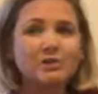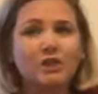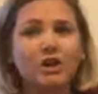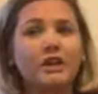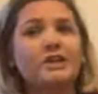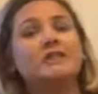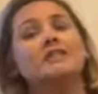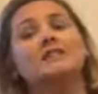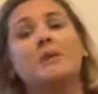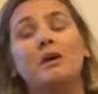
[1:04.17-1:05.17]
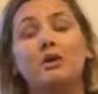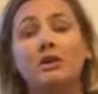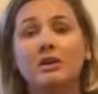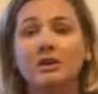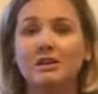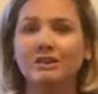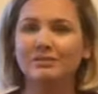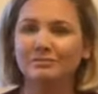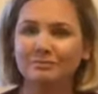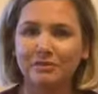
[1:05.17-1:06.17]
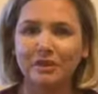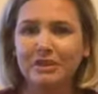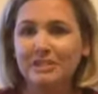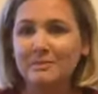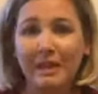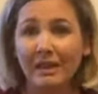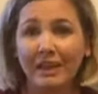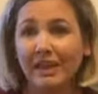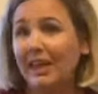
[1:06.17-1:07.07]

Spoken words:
were starting to smell smelly,